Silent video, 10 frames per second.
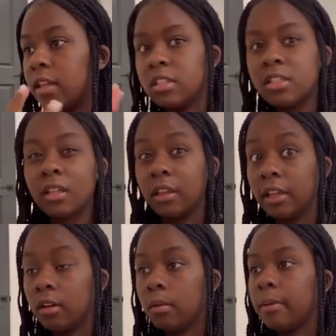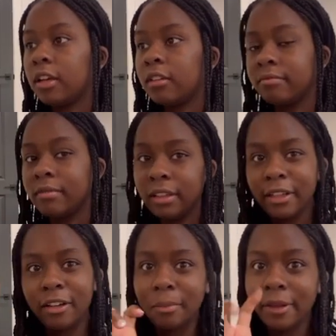and just a little bit, a
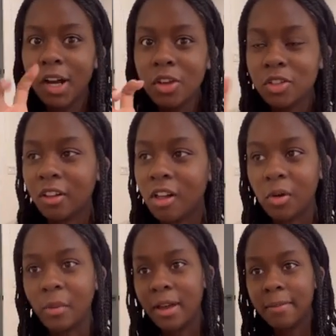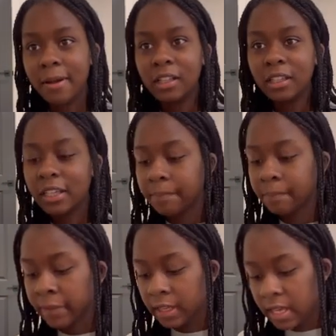little bit goes a long way apparently.
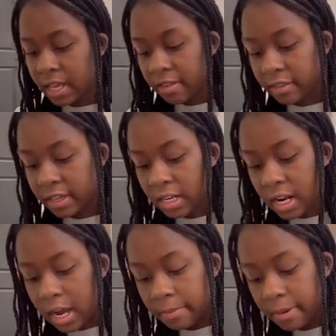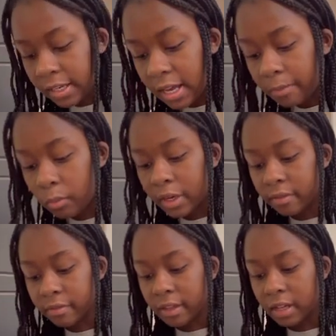Then I pick up
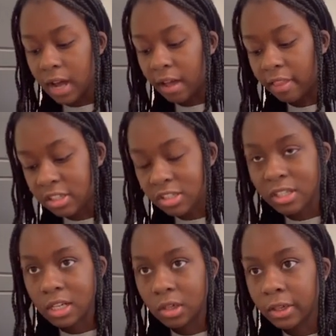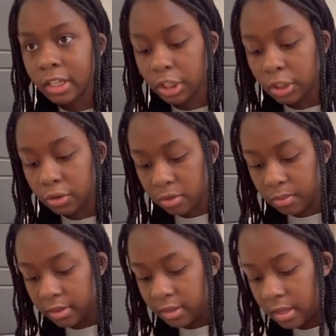one of the eyelashes that I wanna
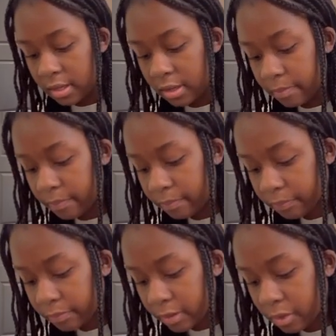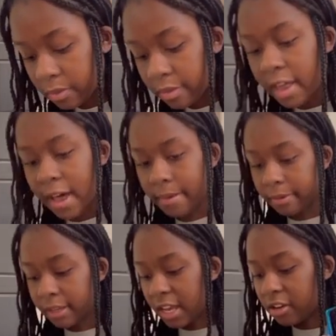use with the, with the
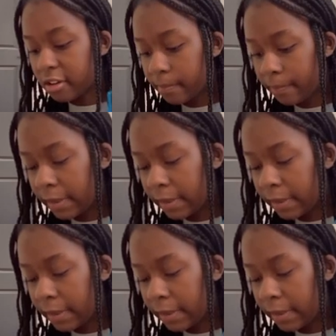applicator